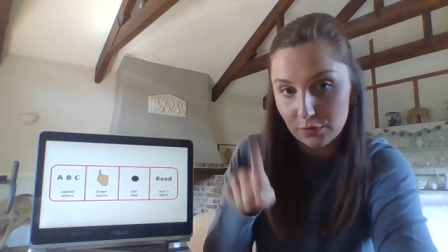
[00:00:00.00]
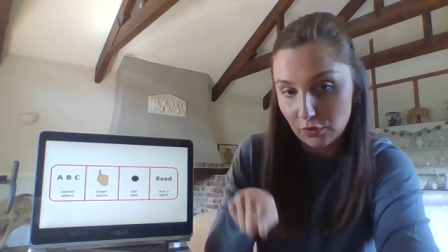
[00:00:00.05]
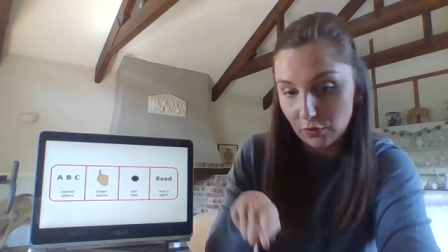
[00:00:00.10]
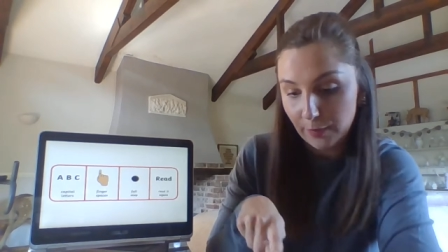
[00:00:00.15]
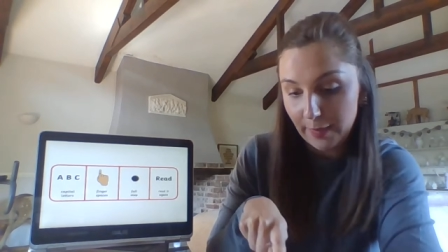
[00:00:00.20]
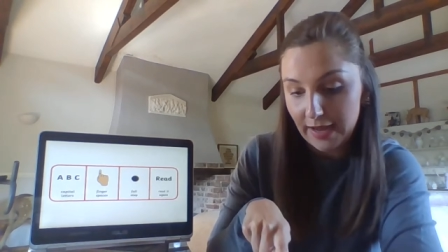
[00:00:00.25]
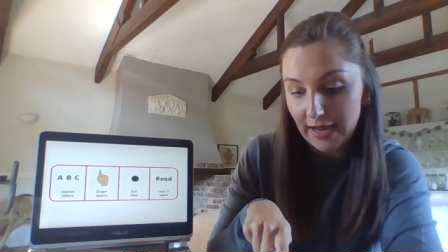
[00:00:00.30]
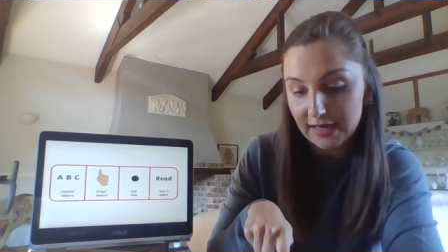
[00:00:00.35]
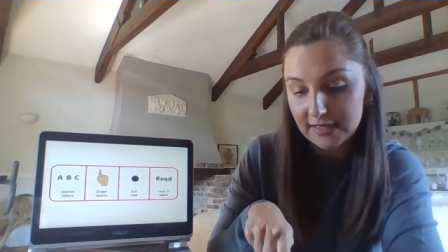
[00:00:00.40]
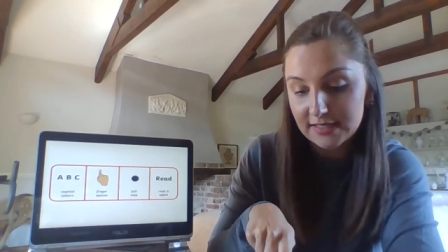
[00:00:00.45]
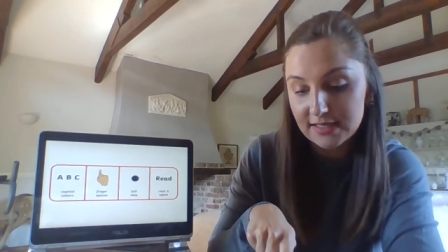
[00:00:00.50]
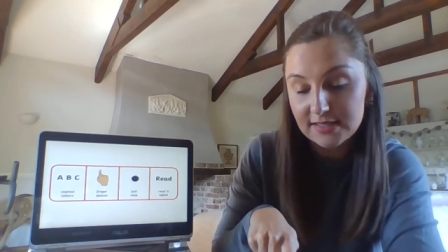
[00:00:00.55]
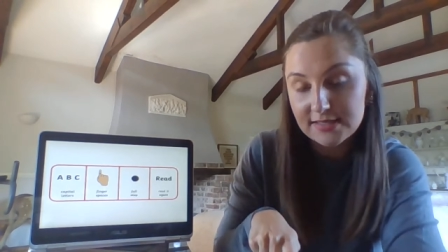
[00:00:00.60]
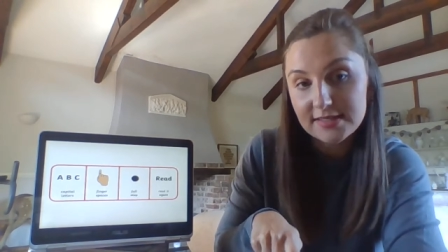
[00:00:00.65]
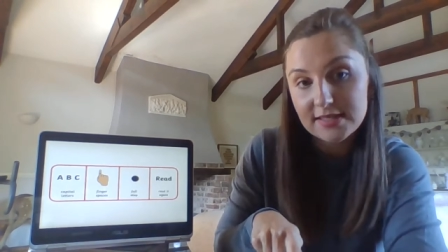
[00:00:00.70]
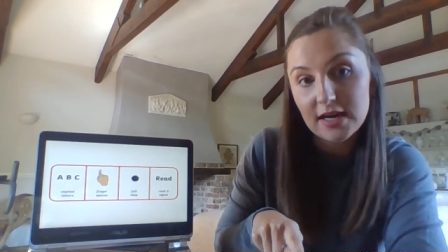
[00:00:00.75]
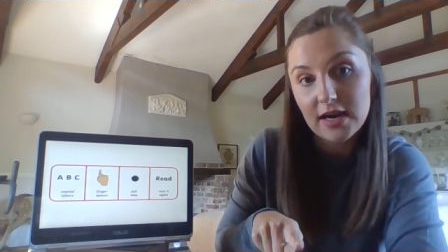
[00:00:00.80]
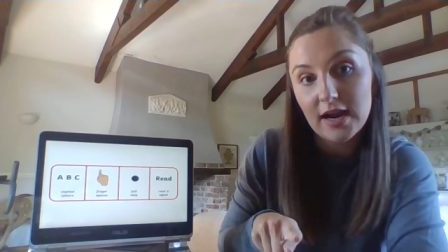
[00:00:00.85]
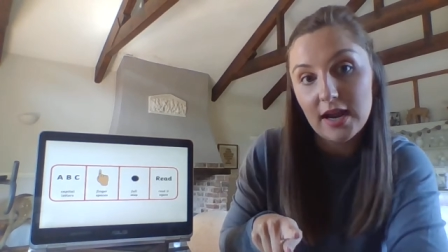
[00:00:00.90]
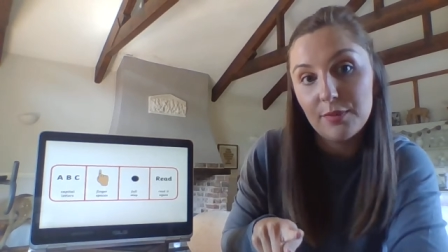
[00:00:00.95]
we'll go back to the
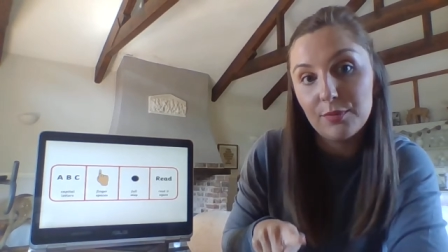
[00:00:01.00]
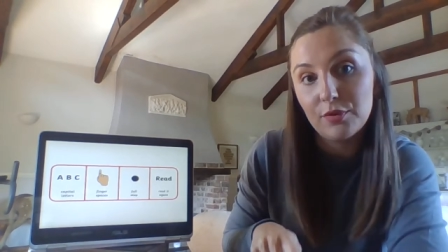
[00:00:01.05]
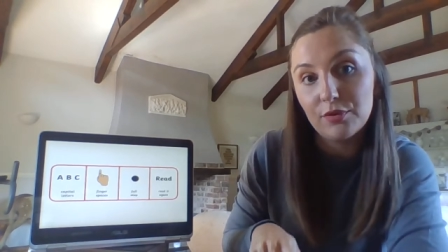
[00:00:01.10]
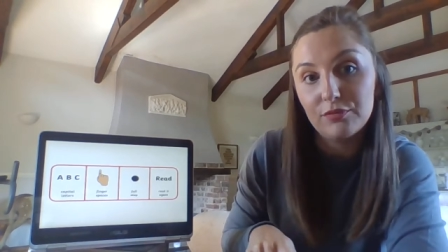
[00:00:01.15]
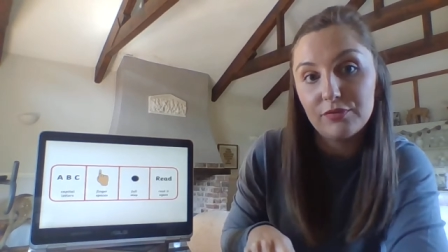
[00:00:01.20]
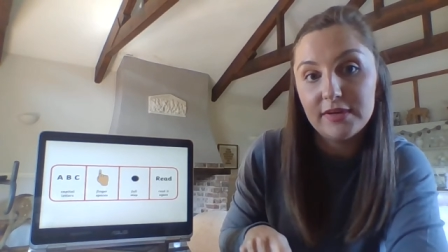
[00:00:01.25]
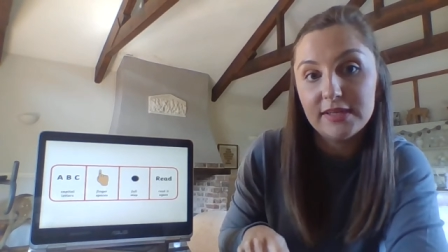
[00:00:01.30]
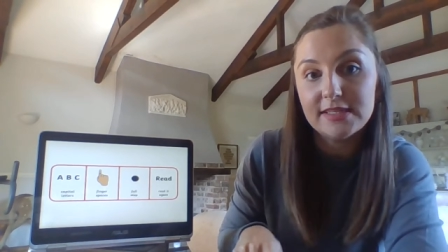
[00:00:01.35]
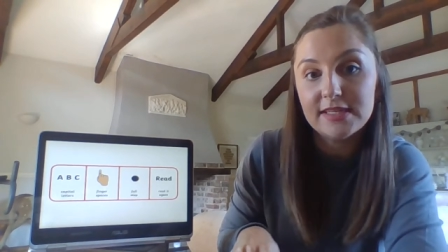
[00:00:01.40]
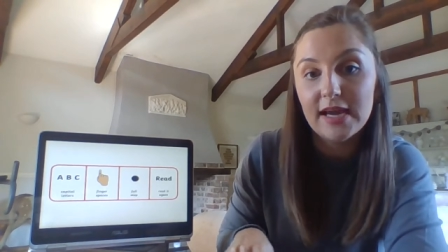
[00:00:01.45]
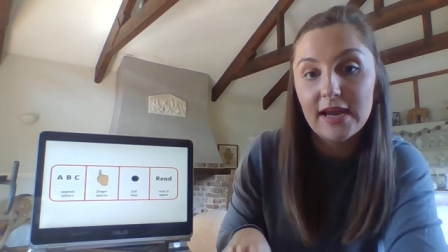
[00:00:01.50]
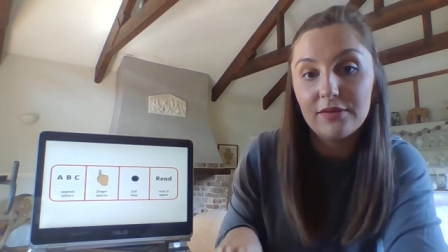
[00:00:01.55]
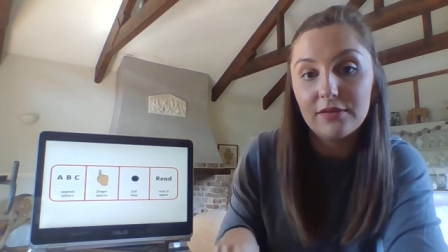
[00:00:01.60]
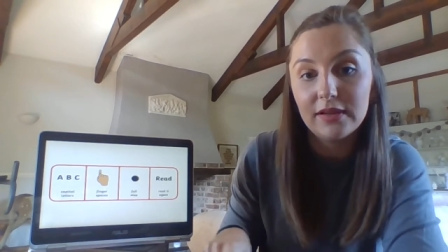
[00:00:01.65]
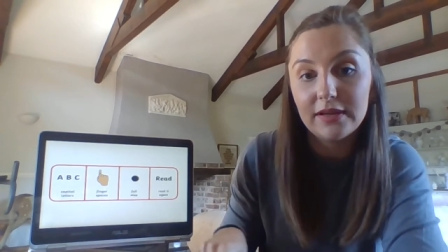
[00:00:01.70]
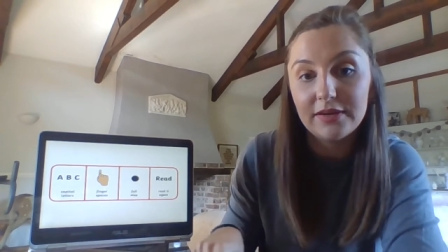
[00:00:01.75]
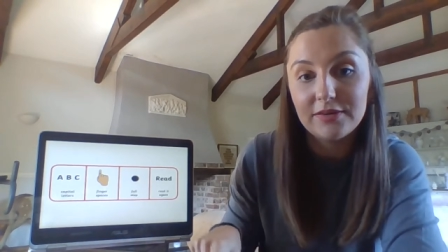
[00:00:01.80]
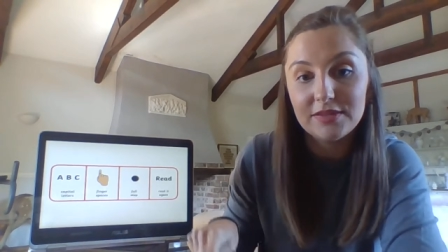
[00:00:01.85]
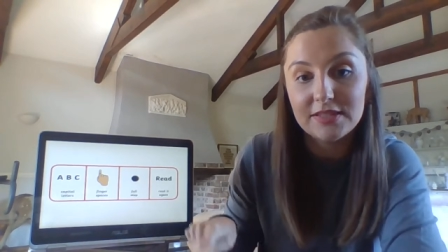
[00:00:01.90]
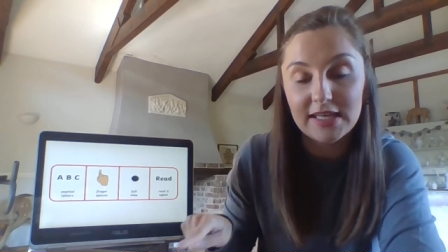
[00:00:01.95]
start and we'll read it out
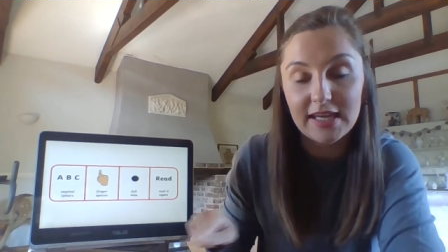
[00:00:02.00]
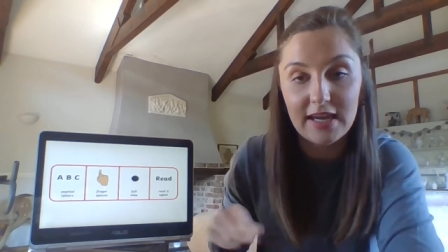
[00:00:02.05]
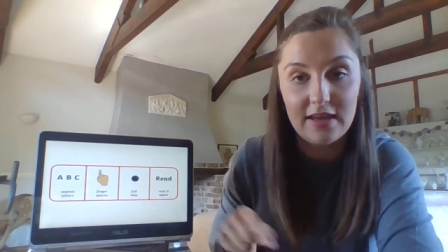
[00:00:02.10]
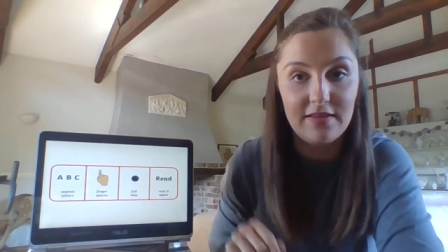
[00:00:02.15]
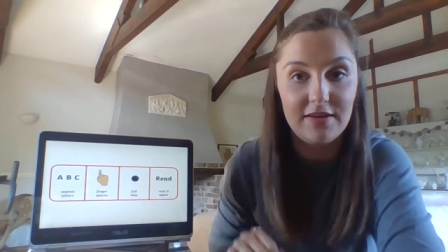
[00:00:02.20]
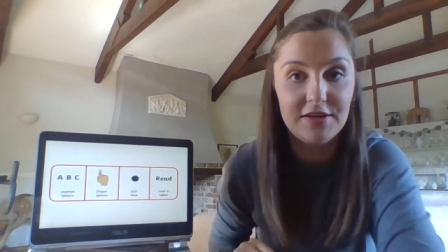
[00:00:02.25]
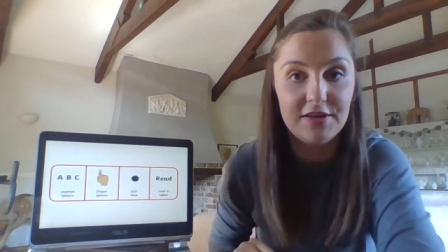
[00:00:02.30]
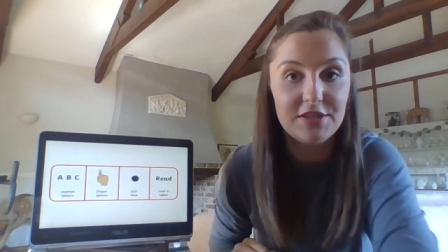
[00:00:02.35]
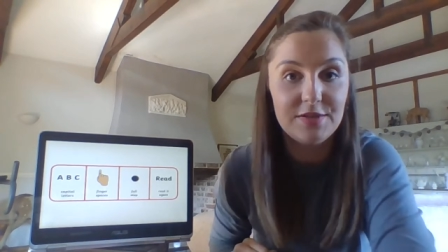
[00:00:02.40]
loud together